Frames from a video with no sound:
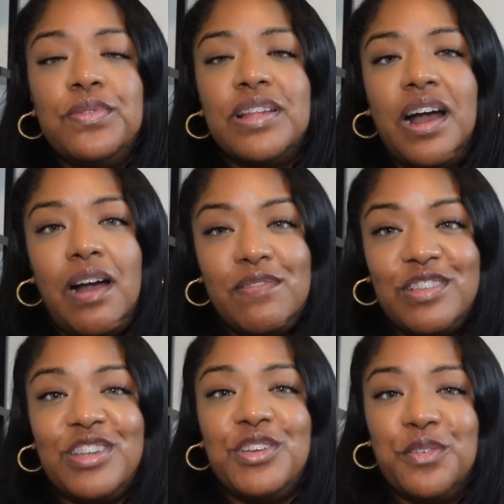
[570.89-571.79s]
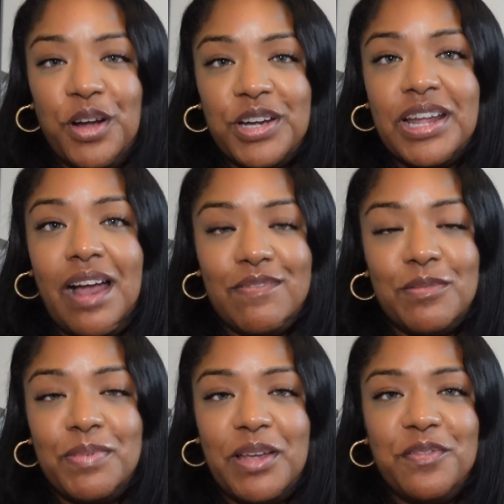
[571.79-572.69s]
Now, obviously, you are going to have to
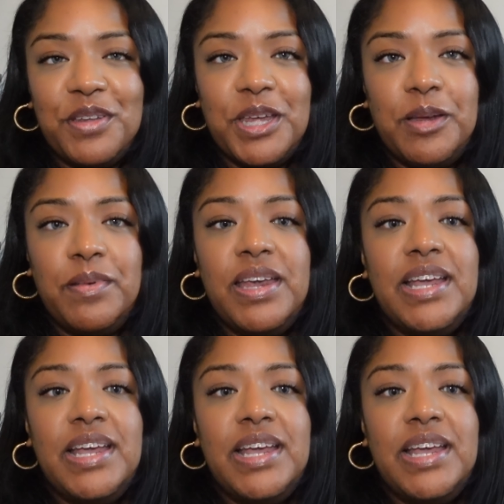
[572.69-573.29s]
pay for them.